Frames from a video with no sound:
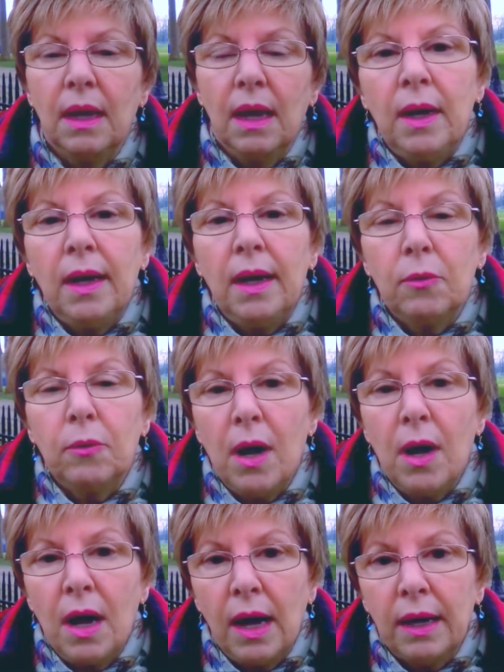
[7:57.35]
When I
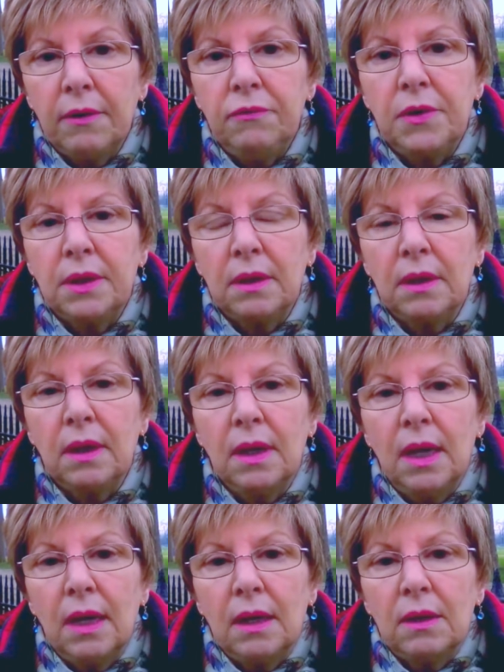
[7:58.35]
arrived,
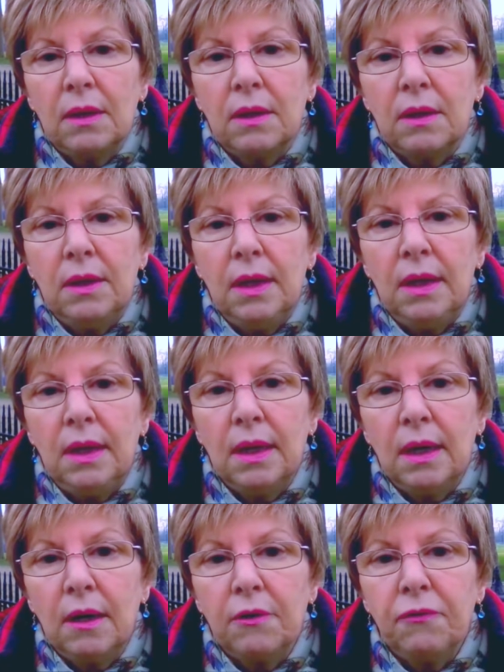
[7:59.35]

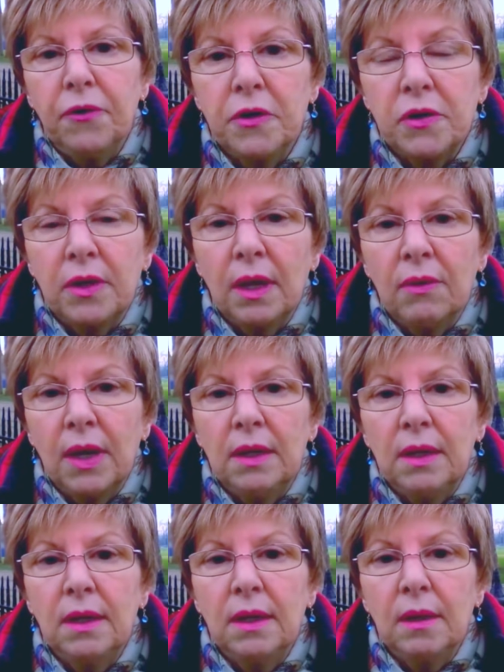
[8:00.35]
the first thing
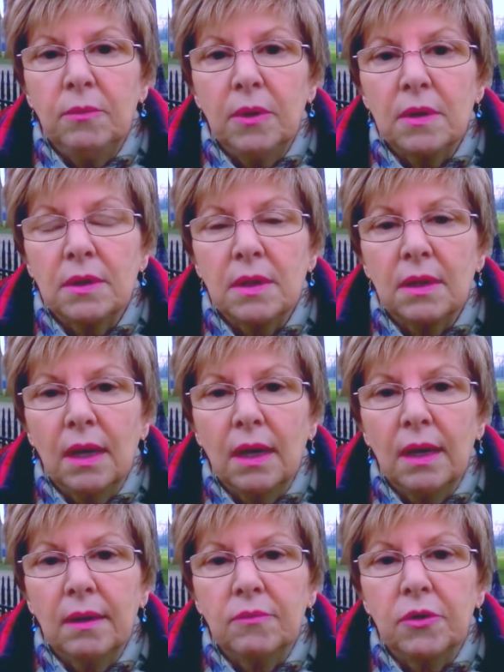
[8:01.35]
they did was
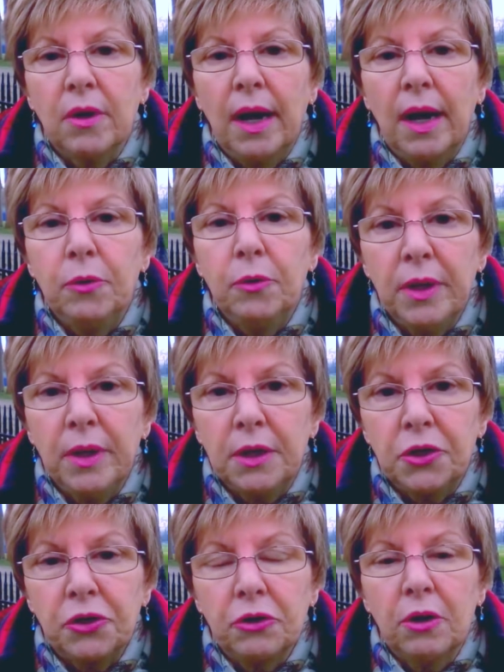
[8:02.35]
try to
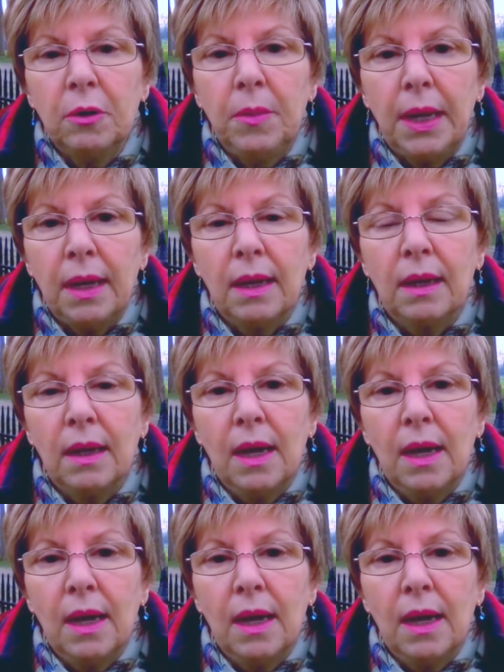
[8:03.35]
reassure me,